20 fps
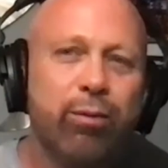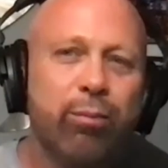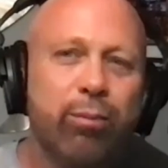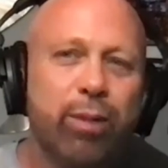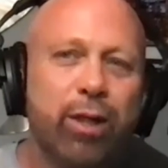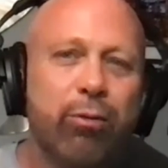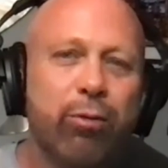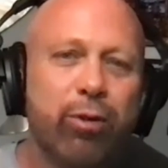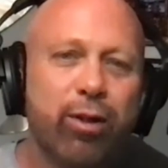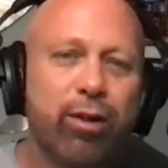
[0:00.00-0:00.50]

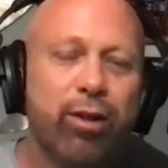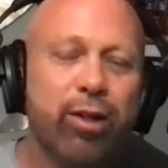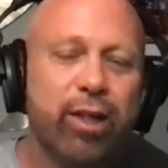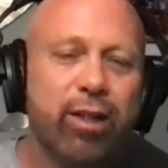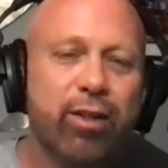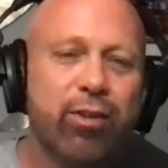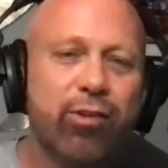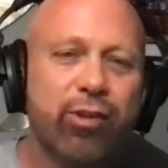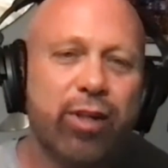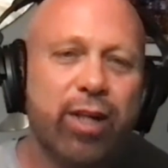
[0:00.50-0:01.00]
might want to look
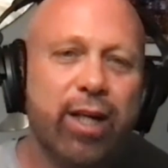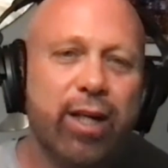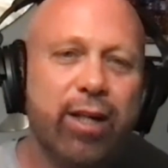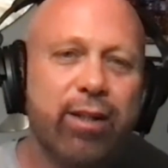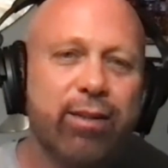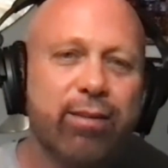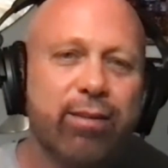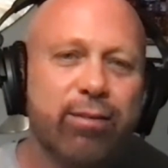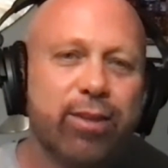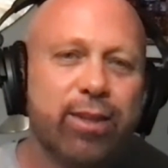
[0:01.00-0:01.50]
inside
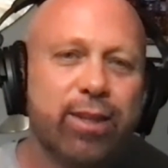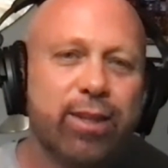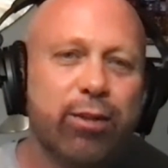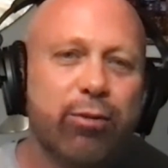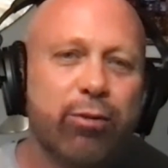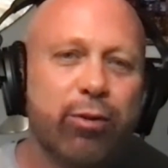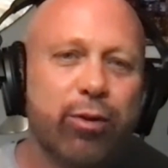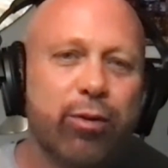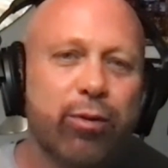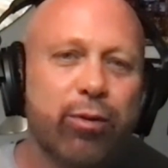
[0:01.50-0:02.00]
and see
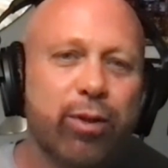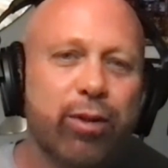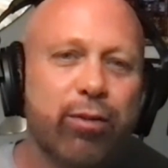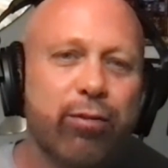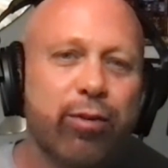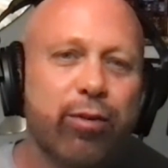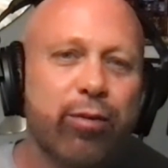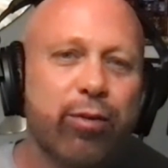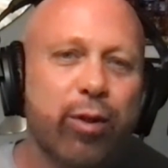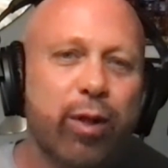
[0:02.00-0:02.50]
where if it,